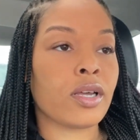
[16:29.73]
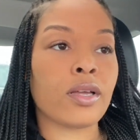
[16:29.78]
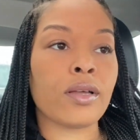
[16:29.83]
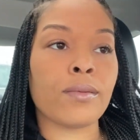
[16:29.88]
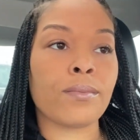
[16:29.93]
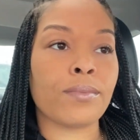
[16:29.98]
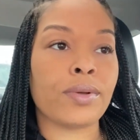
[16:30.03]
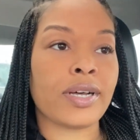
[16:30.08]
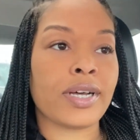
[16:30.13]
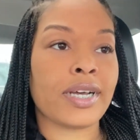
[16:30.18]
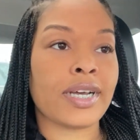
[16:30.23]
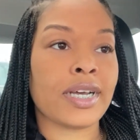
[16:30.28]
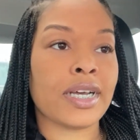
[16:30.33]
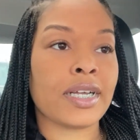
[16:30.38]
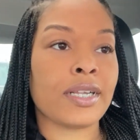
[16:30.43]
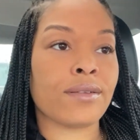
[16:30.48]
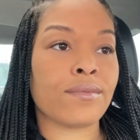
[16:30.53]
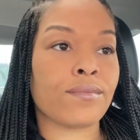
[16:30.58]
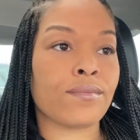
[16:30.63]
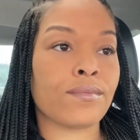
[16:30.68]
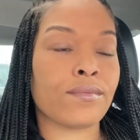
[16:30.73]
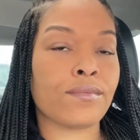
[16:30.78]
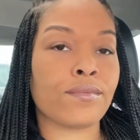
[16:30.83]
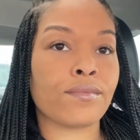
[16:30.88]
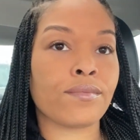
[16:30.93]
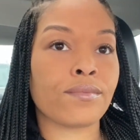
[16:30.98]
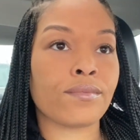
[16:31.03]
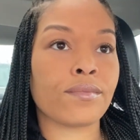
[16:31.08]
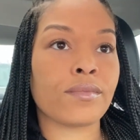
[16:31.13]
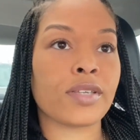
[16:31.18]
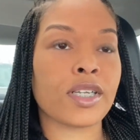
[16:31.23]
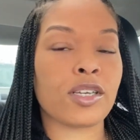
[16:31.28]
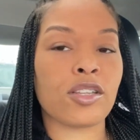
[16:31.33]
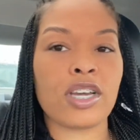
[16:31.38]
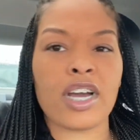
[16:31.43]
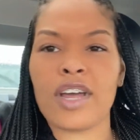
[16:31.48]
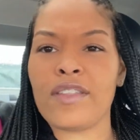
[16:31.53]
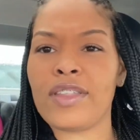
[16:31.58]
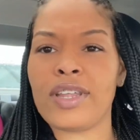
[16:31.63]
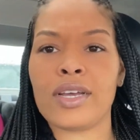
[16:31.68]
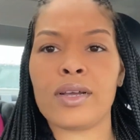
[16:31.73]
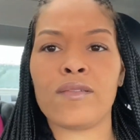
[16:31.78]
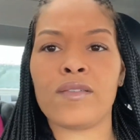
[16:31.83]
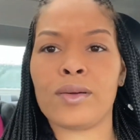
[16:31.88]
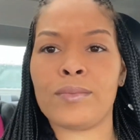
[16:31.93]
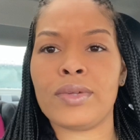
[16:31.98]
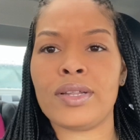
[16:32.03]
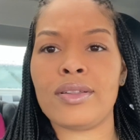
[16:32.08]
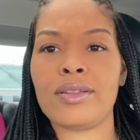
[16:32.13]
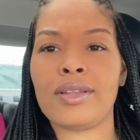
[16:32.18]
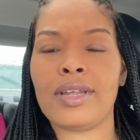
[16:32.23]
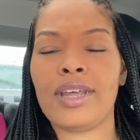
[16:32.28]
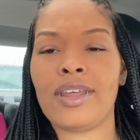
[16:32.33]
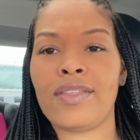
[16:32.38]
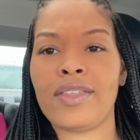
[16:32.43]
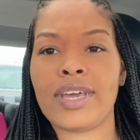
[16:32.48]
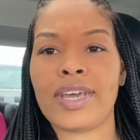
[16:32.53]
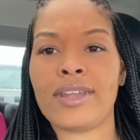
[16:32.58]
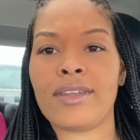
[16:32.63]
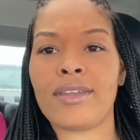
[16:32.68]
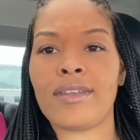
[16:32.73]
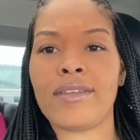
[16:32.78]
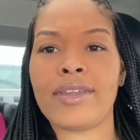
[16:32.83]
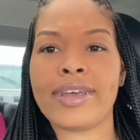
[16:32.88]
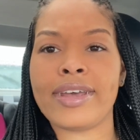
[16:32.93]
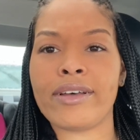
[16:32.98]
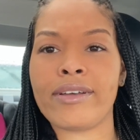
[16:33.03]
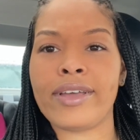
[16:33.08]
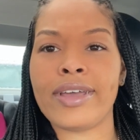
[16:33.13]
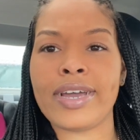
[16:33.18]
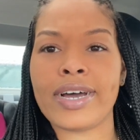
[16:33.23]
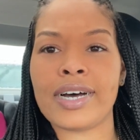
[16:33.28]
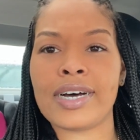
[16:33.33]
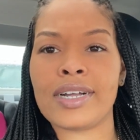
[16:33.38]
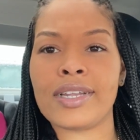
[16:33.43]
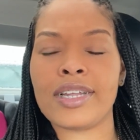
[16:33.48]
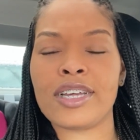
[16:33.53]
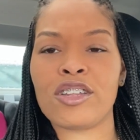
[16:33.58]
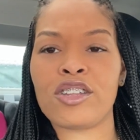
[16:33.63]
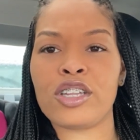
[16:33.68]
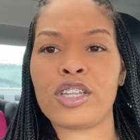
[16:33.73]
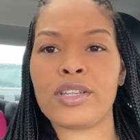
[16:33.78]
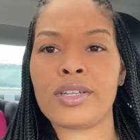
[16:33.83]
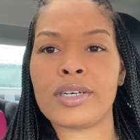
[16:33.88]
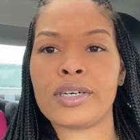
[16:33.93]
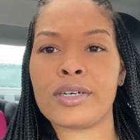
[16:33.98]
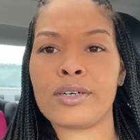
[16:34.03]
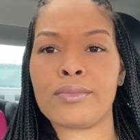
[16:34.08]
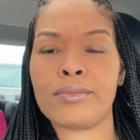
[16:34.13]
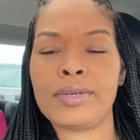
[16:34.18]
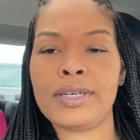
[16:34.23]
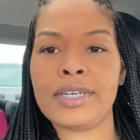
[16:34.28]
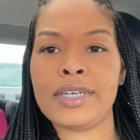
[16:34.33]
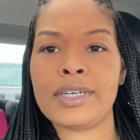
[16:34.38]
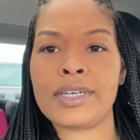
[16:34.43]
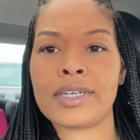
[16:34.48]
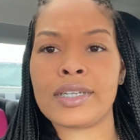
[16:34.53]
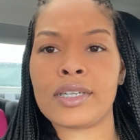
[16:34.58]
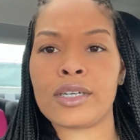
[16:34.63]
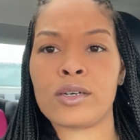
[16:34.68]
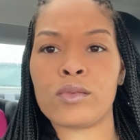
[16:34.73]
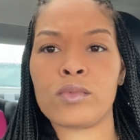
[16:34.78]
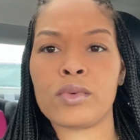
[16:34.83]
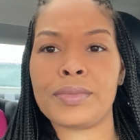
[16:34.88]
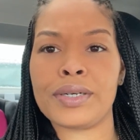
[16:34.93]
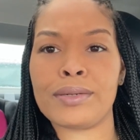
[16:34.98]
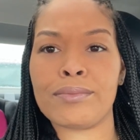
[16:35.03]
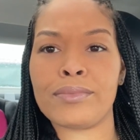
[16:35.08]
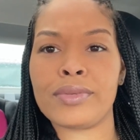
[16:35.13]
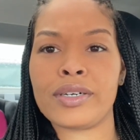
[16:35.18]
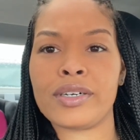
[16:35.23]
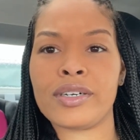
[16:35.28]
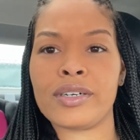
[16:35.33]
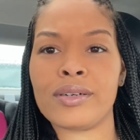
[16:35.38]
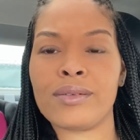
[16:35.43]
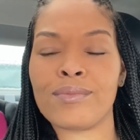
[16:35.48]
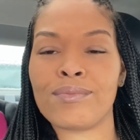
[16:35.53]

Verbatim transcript: But I'm trying to think if I'm missing anything to tell y'all that she told me. I don't remember.